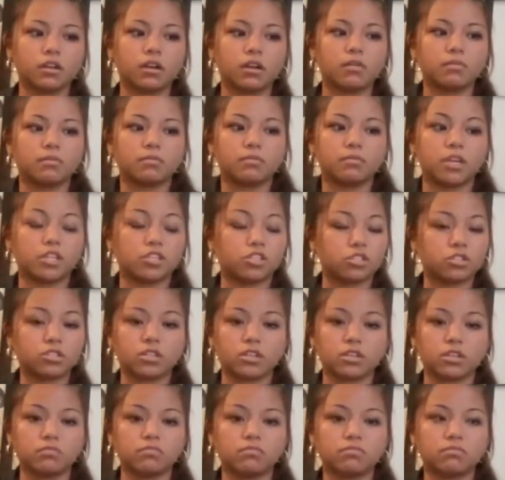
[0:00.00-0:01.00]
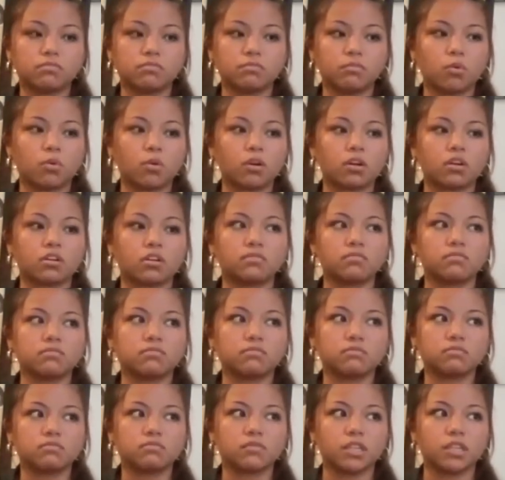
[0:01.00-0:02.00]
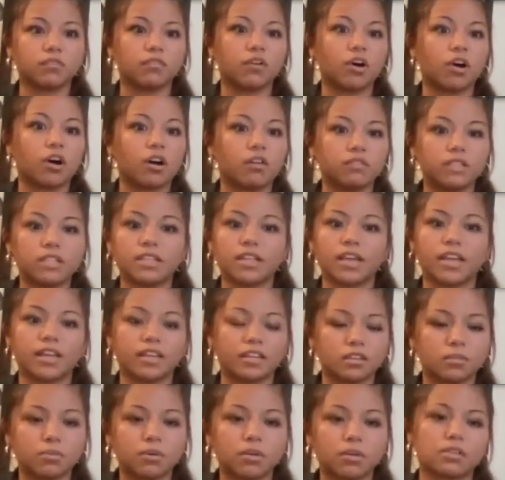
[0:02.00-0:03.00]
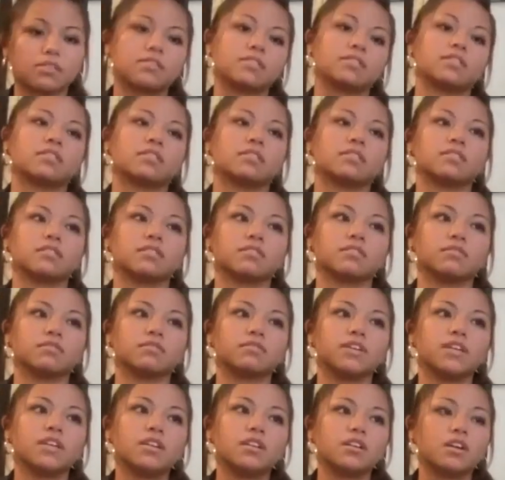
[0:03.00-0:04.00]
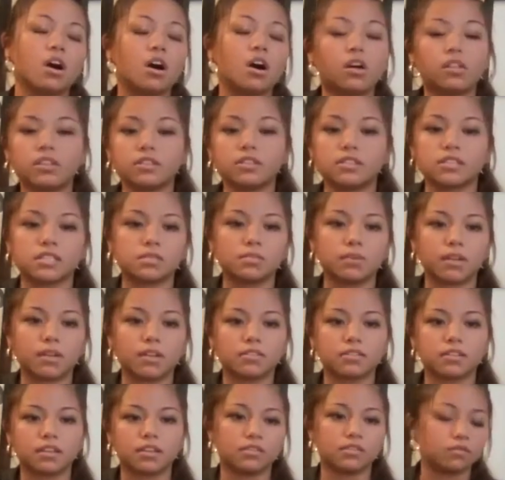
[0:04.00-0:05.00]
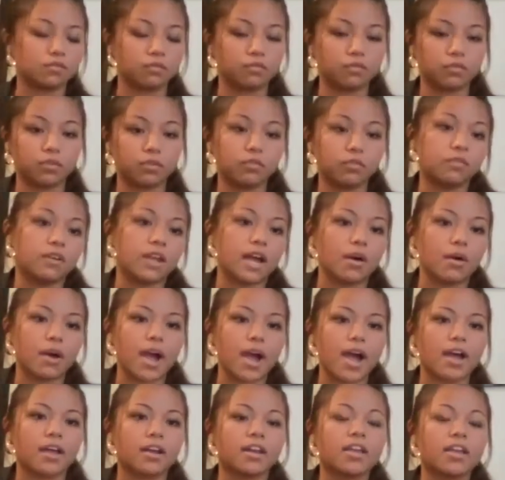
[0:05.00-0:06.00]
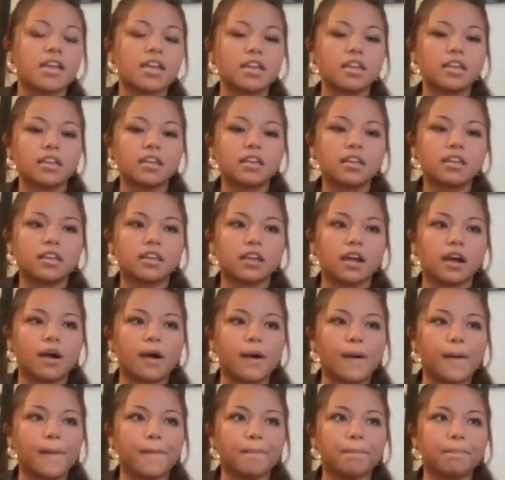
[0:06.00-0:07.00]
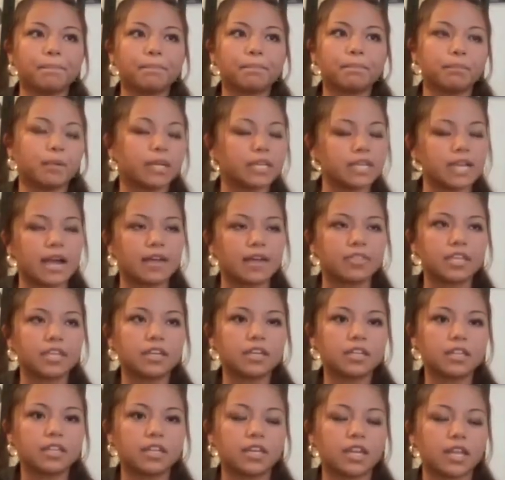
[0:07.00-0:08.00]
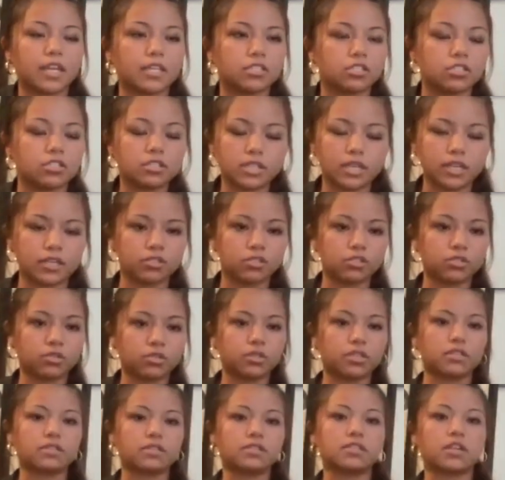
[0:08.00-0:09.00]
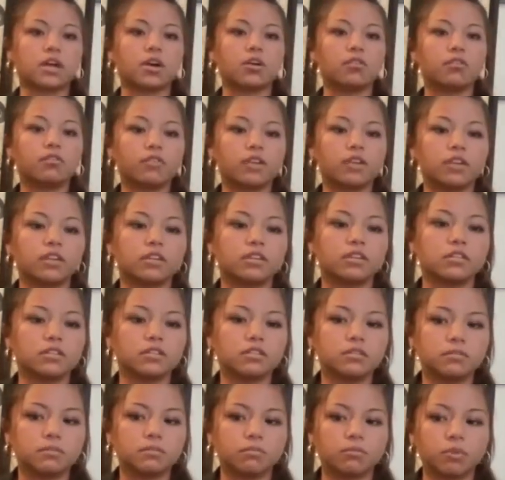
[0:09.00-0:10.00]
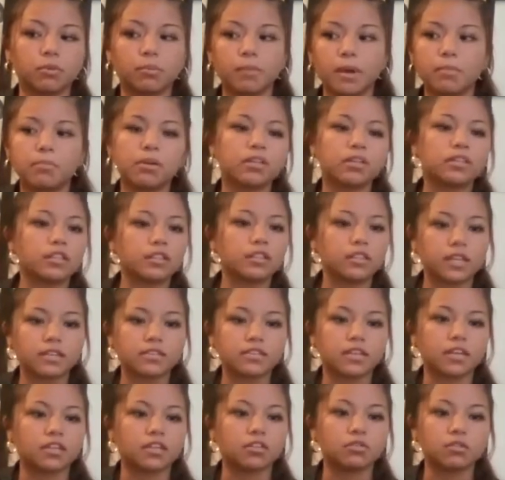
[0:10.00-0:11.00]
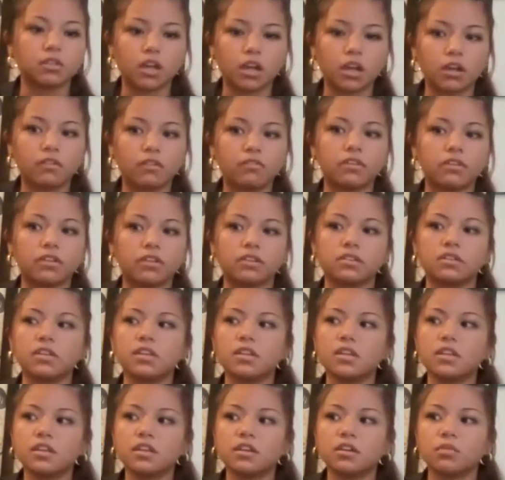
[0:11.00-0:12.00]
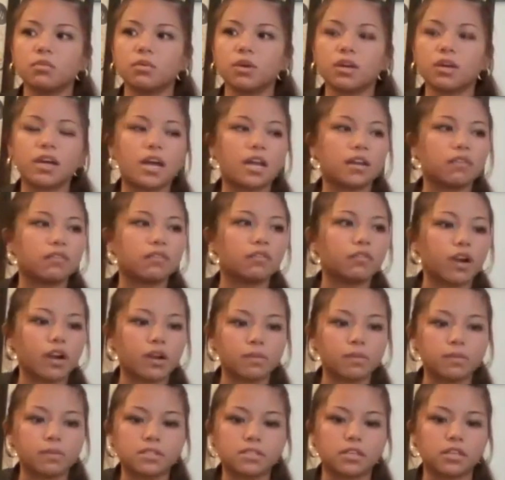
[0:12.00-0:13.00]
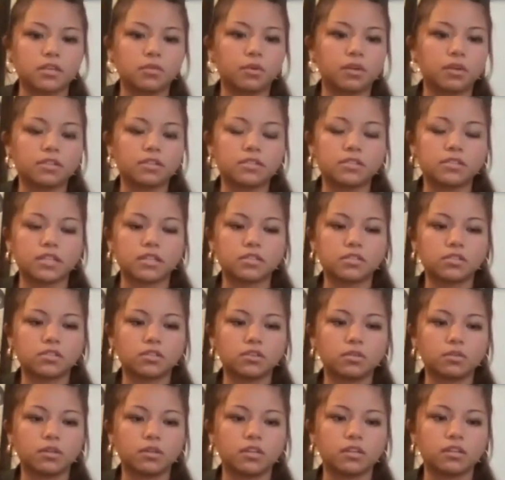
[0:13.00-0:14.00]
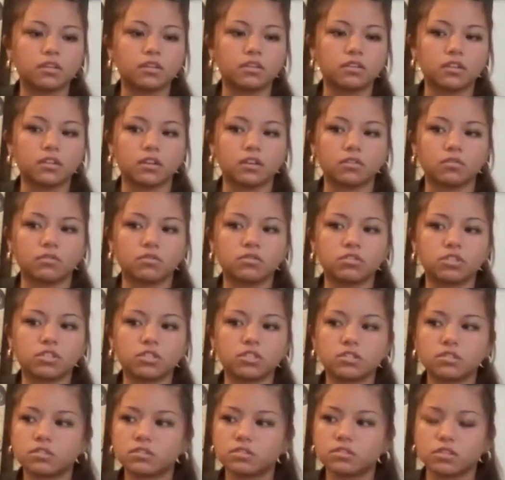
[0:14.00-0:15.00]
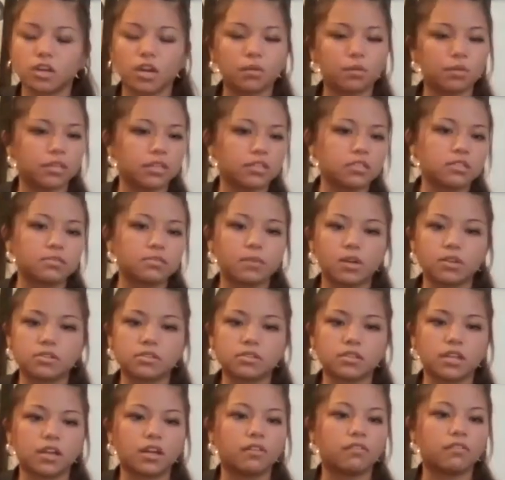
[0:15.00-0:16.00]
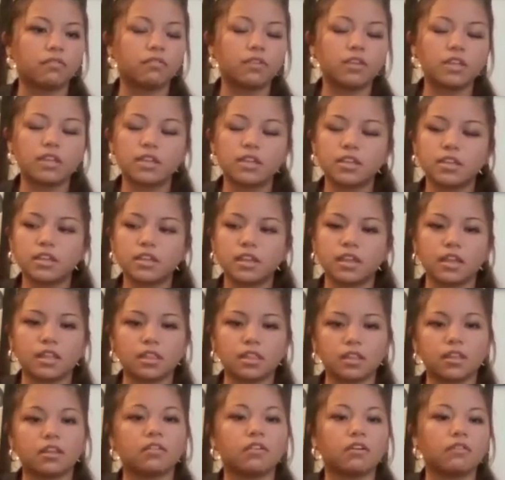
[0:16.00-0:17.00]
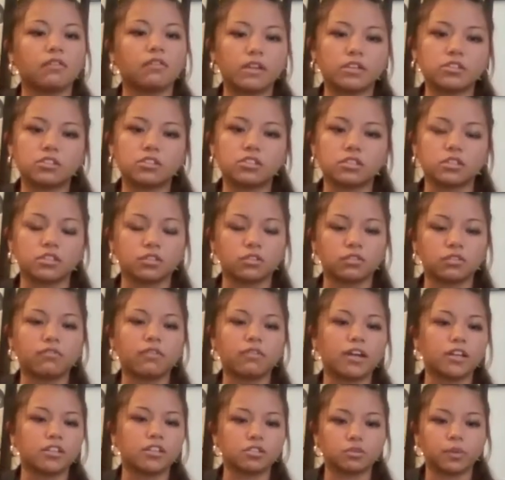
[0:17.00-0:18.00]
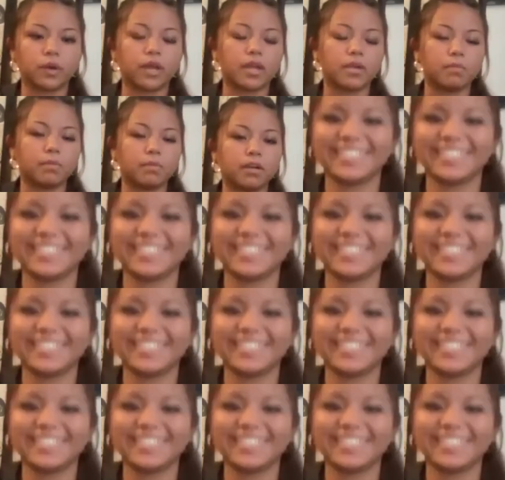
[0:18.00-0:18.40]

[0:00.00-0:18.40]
know, just a more evolved, enlightened person of all these experiences that you've now had. But yeah, at the end of the day, just staying true to yourself and remembering the things that you love and what kind of environments that you want to stick to, and just start with the small stuff, and then eventually you'll find your way.